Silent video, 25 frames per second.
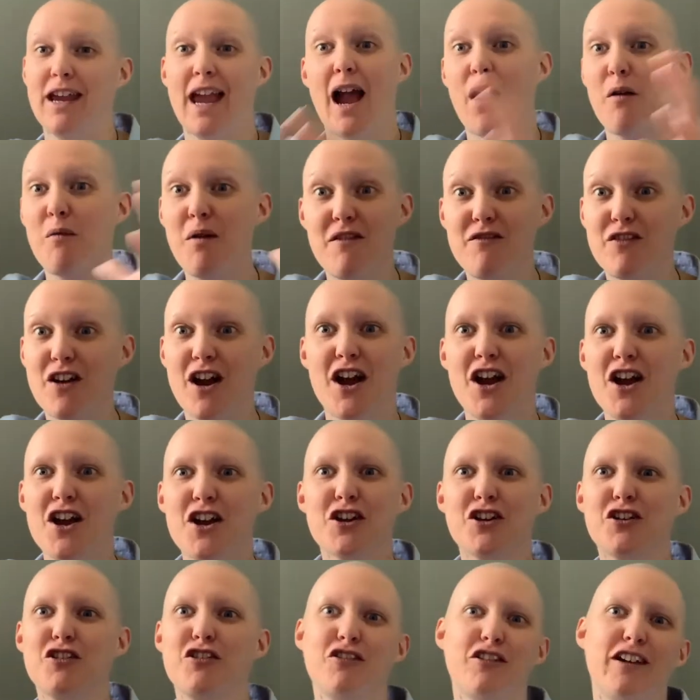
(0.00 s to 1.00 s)
however
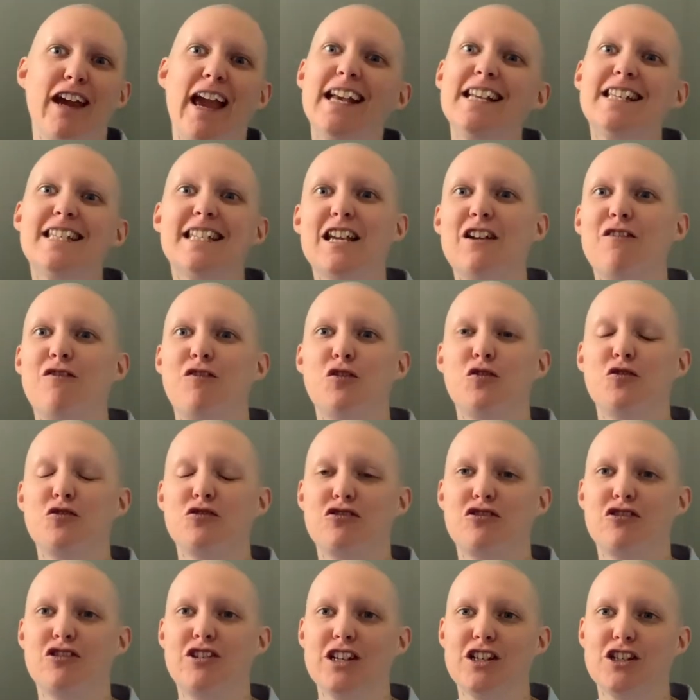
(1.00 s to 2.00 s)
creative or
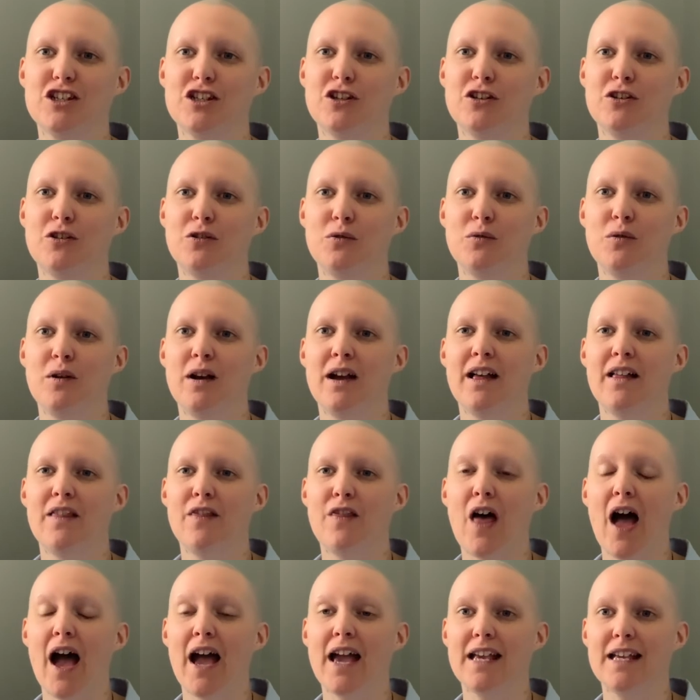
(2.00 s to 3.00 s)
traditional
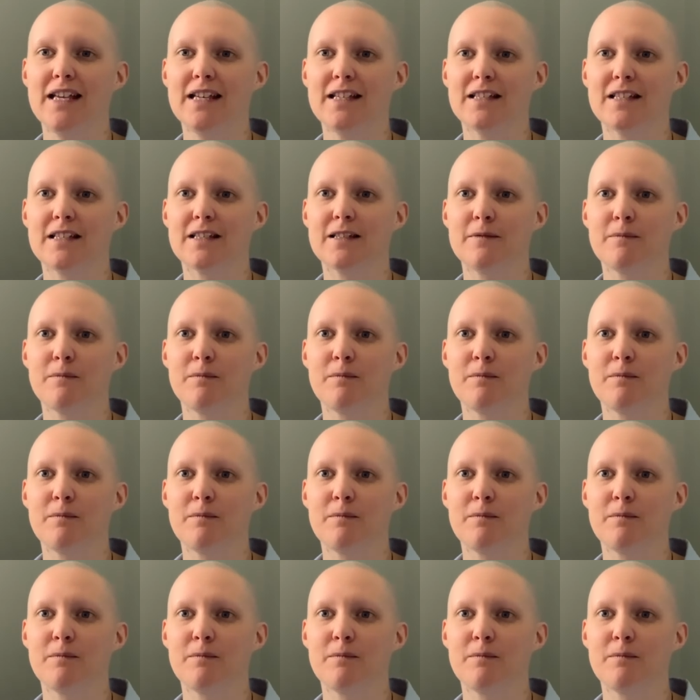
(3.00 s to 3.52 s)
that is.